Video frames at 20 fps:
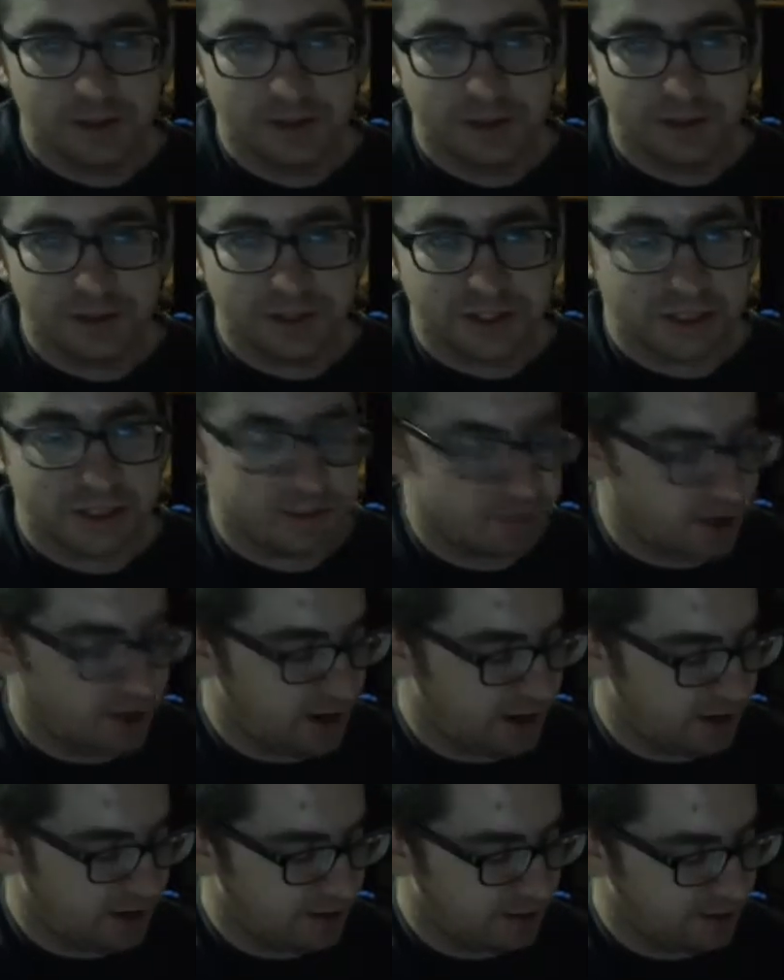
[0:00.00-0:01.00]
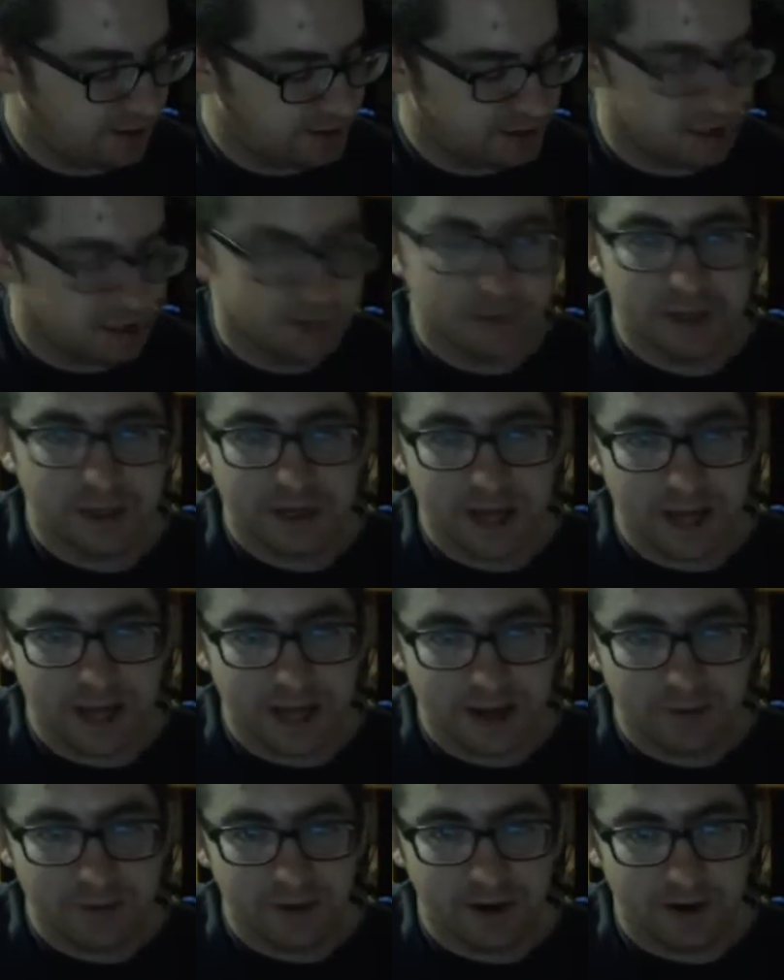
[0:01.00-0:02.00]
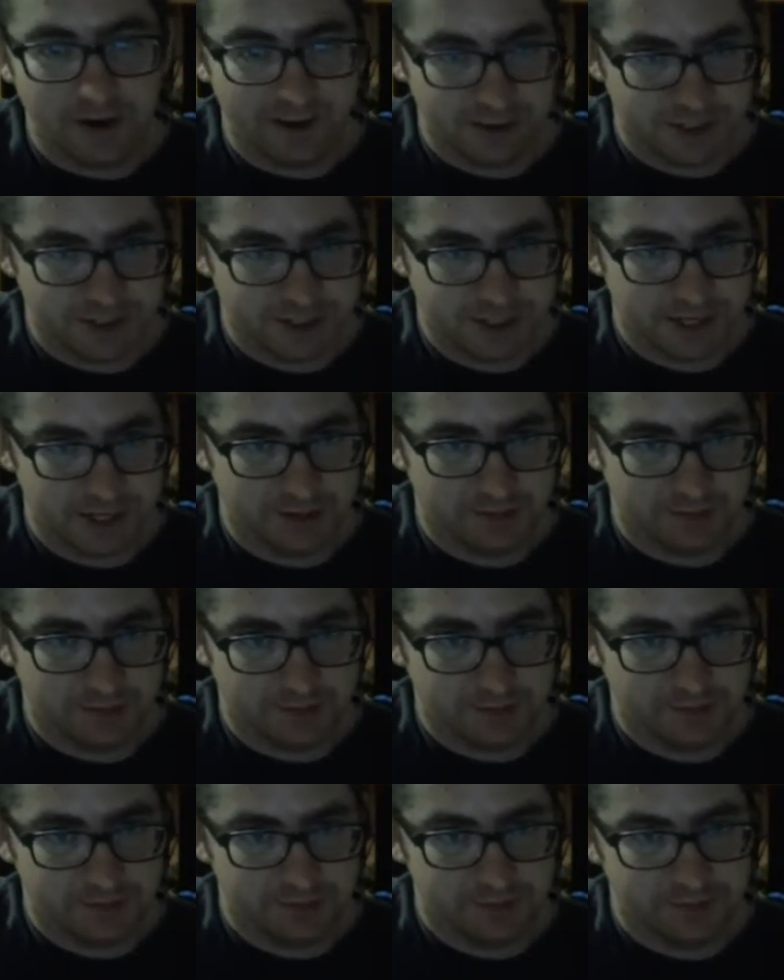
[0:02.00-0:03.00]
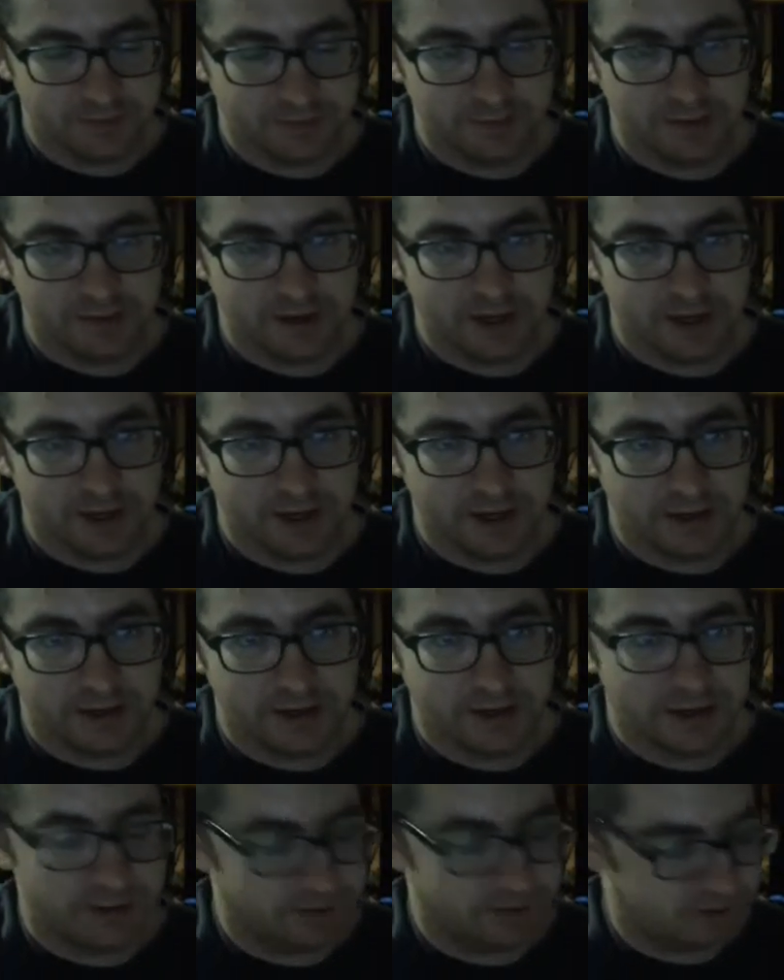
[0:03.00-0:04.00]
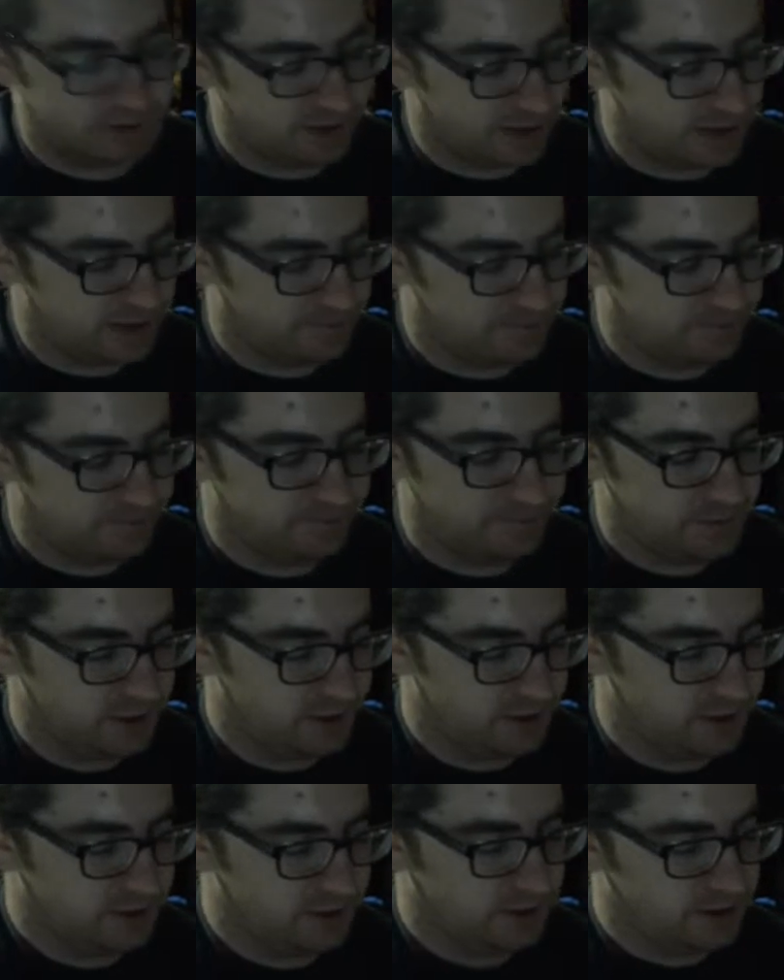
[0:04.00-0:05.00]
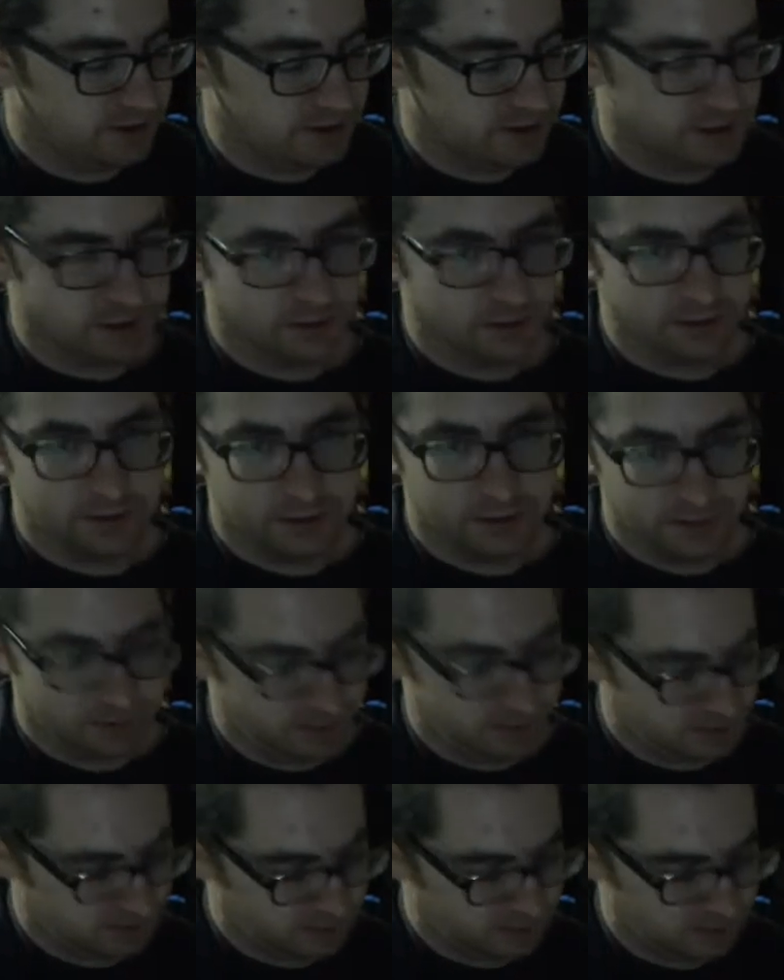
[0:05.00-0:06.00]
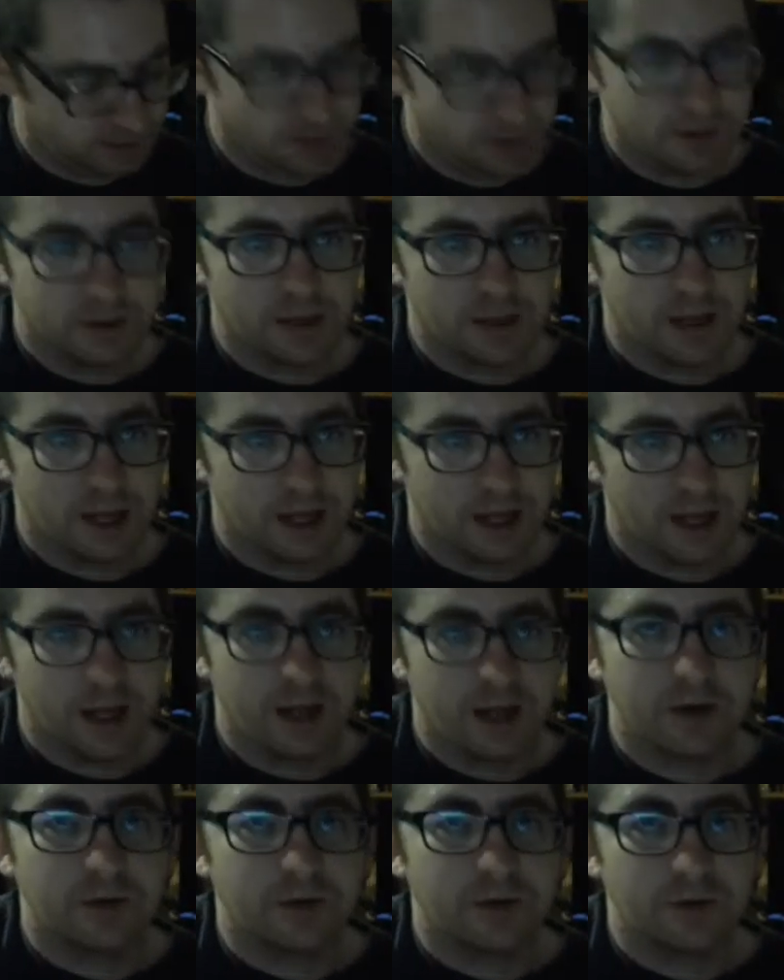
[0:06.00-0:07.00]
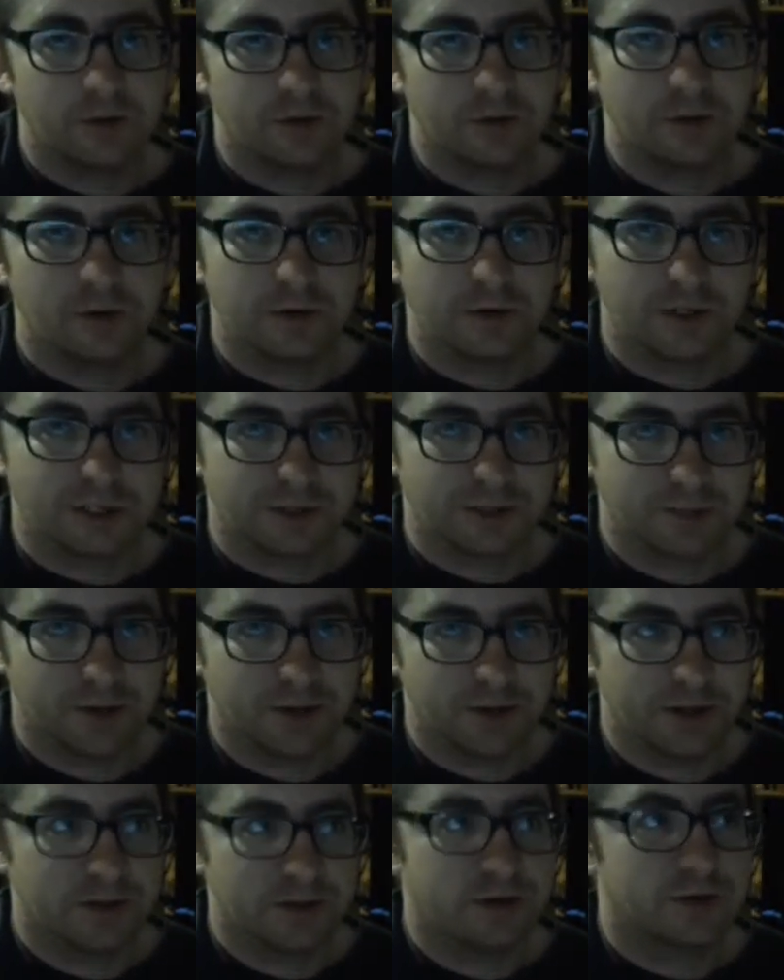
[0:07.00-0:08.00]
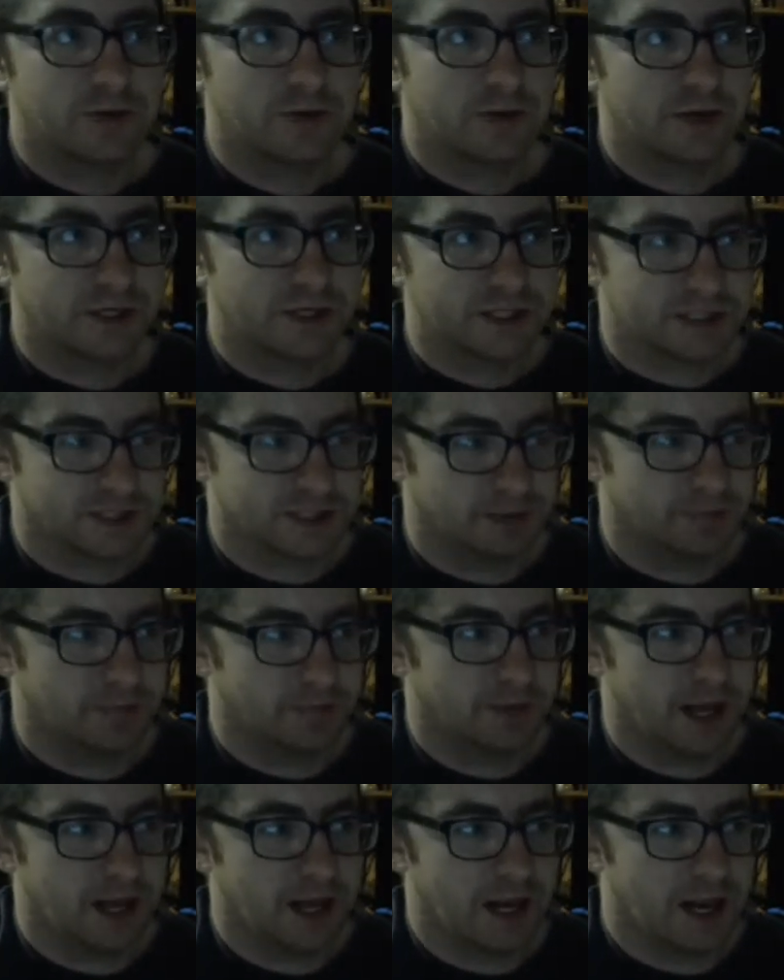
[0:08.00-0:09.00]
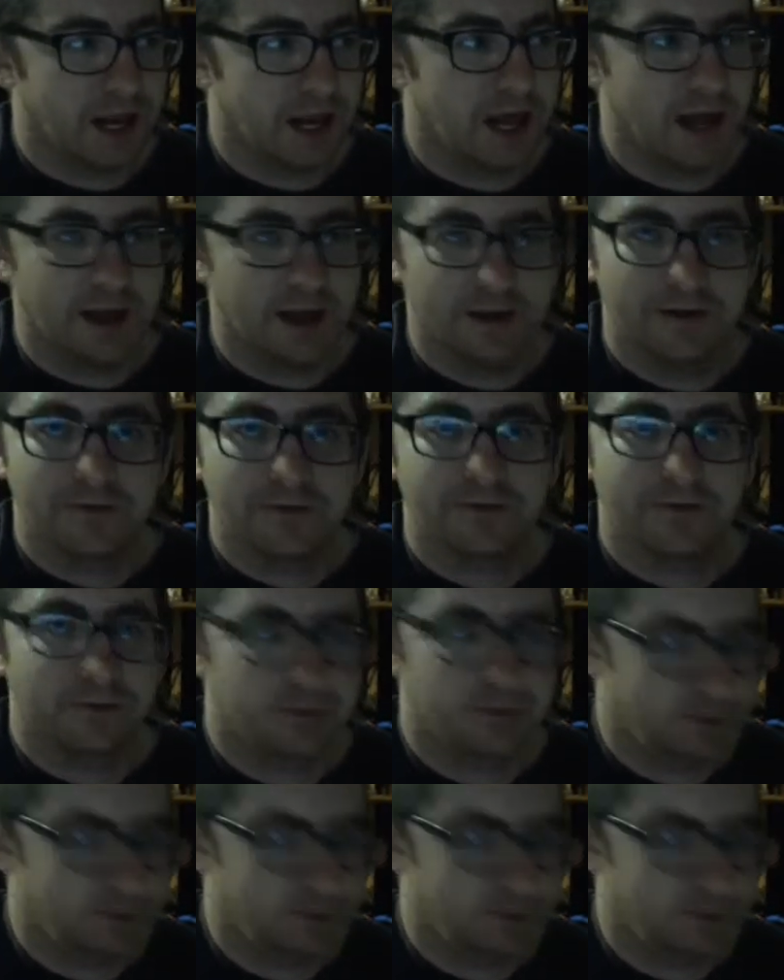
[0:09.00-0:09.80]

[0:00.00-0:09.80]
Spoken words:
Your C minor is going to be an A minor shape right down here, okay? So I don't want to spend the rest of my life